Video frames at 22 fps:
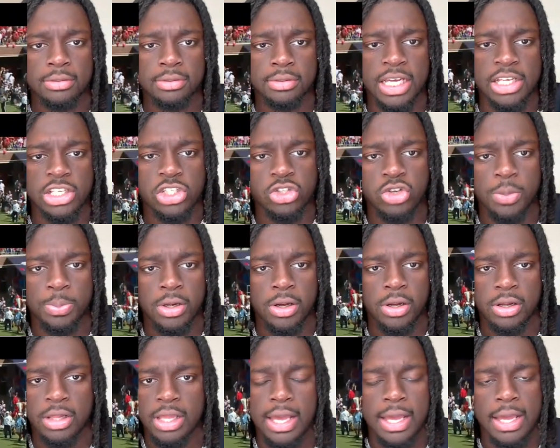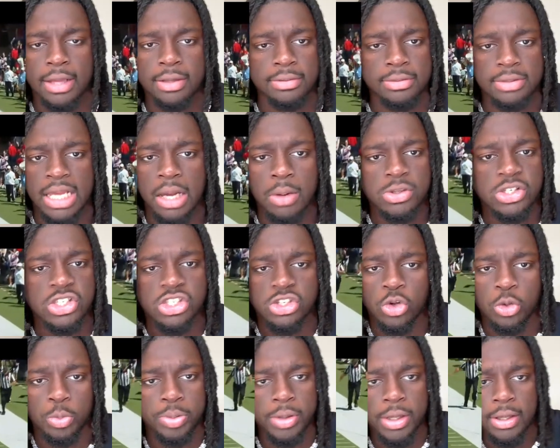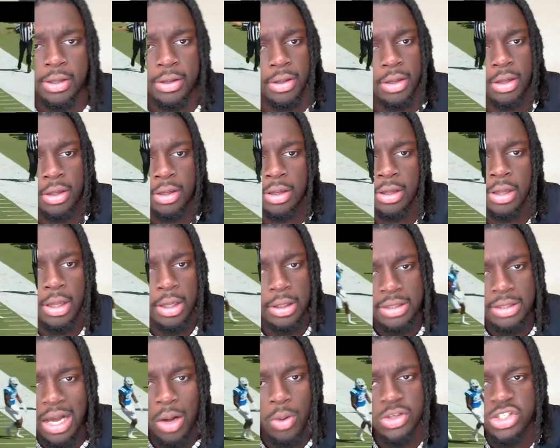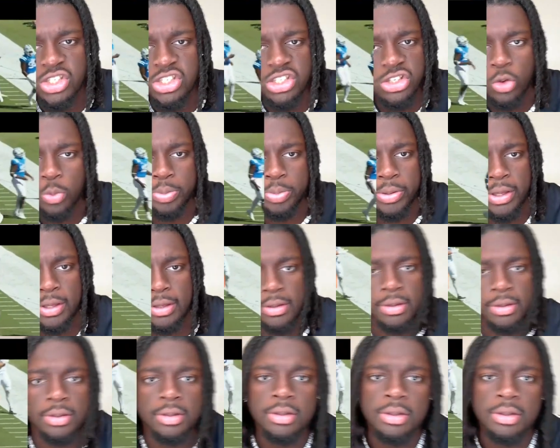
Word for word: They tripping on that. that was stupid. That was stupid.